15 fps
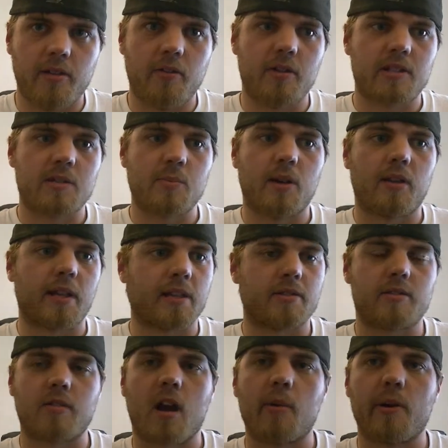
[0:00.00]
You can smell like a
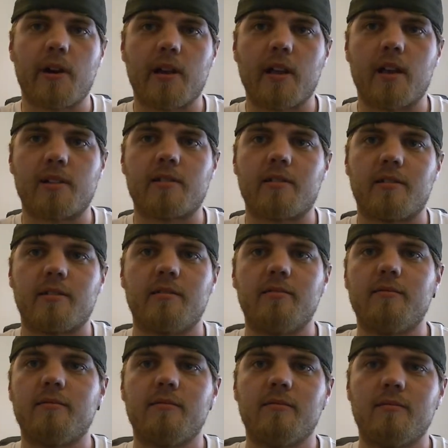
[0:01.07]
strawberry custard.
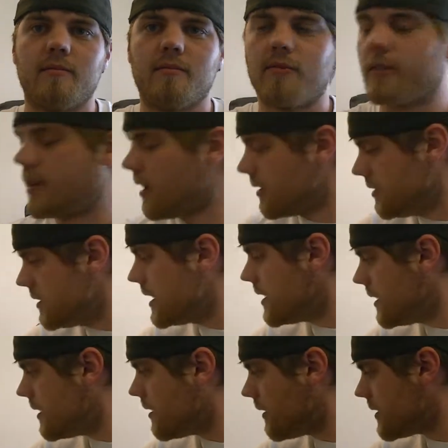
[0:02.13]
Are you
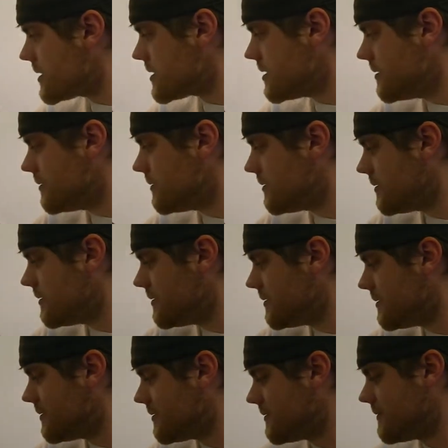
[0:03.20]
getting in on this too?
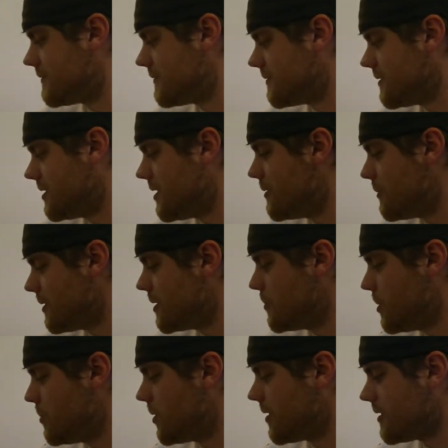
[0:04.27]
Are you wanting to
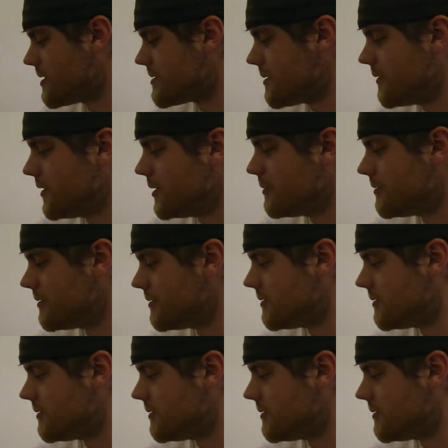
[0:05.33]
be part of this review?